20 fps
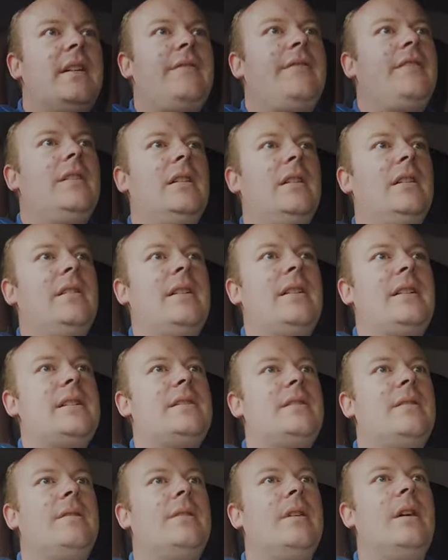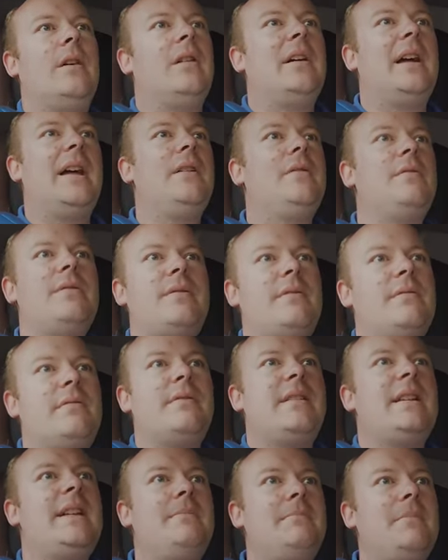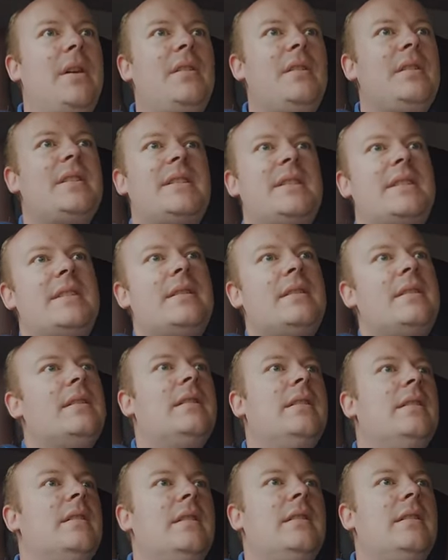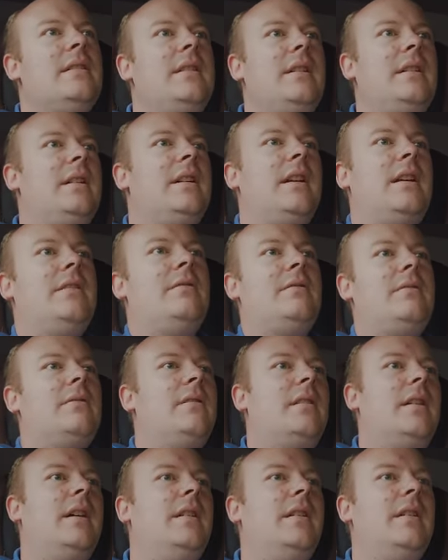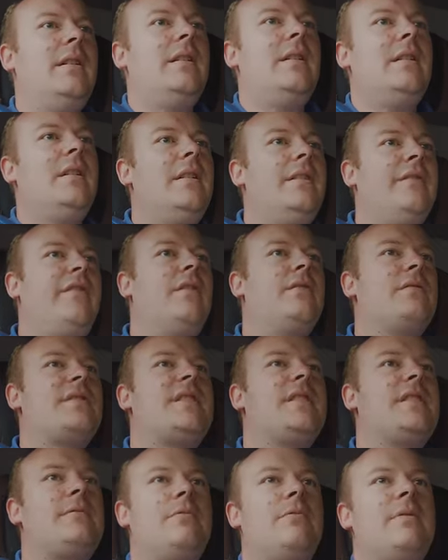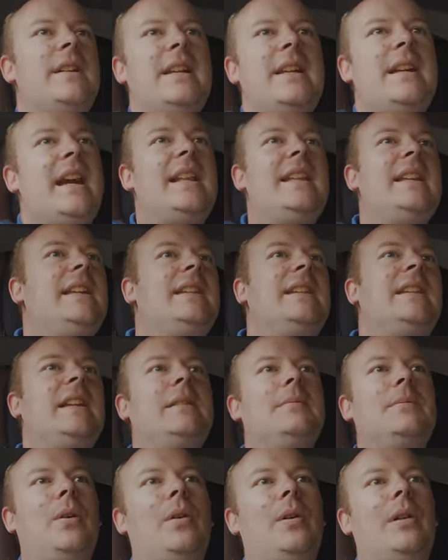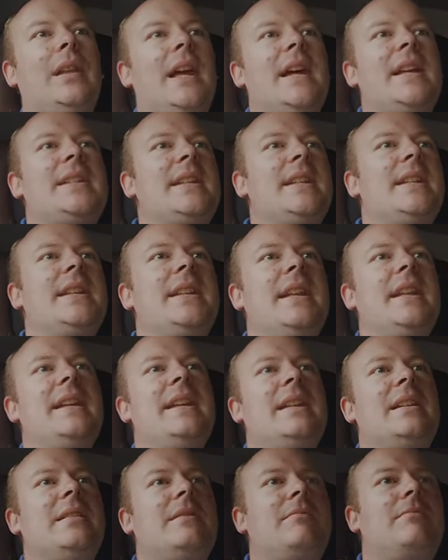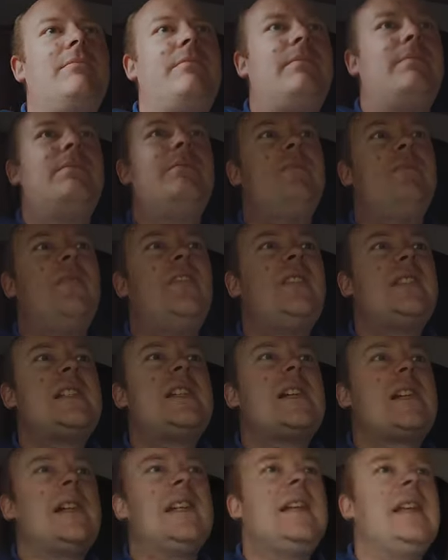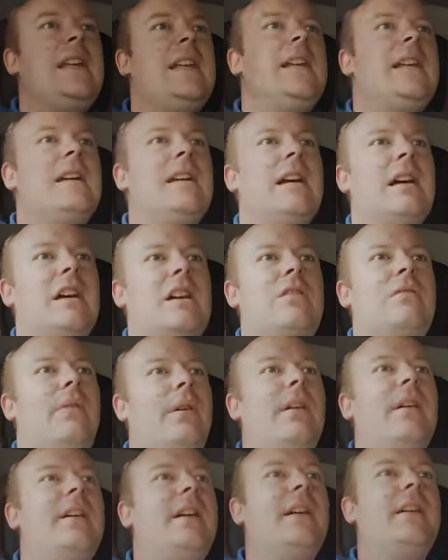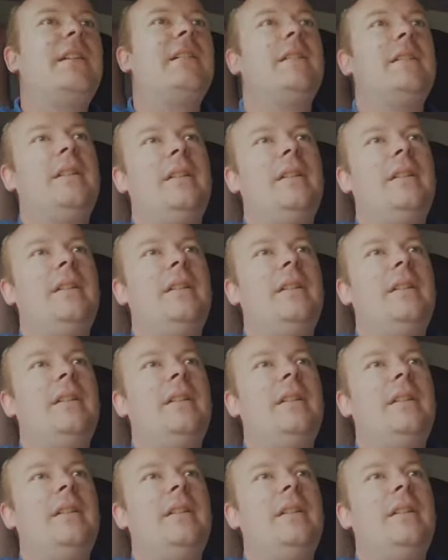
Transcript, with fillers: if you like it or not. Owls will eat mice. You know, foxes will eat anything more or less that they can physically acquire.